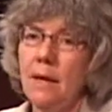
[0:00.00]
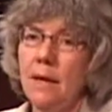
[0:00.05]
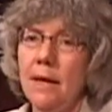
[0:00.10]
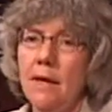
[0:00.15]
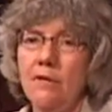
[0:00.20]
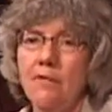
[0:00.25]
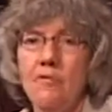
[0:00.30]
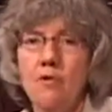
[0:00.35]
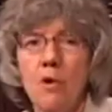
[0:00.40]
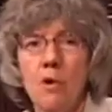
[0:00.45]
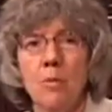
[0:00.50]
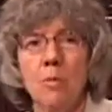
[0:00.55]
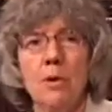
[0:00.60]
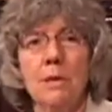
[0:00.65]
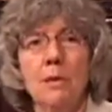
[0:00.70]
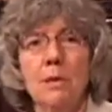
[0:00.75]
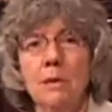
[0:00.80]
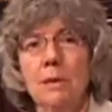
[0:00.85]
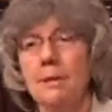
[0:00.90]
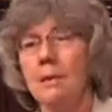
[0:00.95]

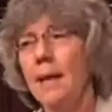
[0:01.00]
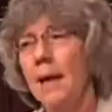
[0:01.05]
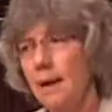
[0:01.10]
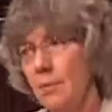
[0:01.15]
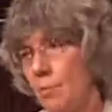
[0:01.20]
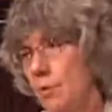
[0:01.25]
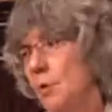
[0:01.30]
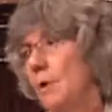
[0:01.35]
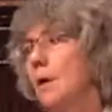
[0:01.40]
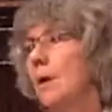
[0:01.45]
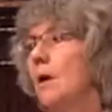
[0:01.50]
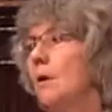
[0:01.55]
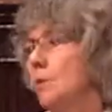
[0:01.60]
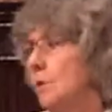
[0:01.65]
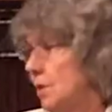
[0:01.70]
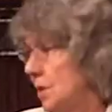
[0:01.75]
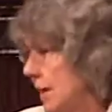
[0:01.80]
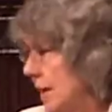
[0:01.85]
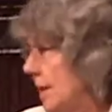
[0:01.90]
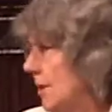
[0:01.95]
informal labor
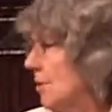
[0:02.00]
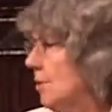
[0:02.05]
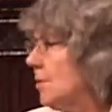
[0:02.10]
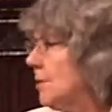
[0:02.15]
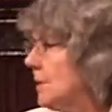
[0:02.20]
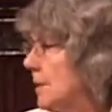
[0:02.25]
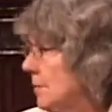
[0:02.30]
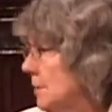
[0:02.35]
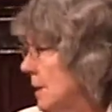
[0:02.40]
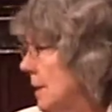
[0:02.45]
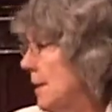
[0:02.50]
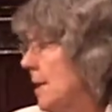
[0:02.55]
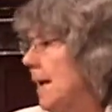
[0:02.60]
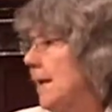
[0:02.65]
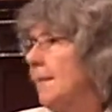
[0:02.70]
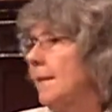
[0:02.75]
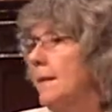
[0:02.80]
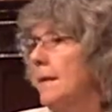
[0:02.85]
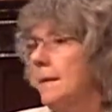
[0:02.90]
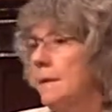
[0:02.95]
negotiator or something
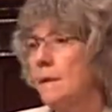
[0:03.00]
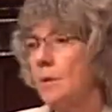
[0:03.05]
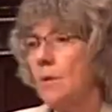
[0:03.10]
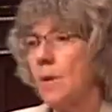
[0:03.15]
like this,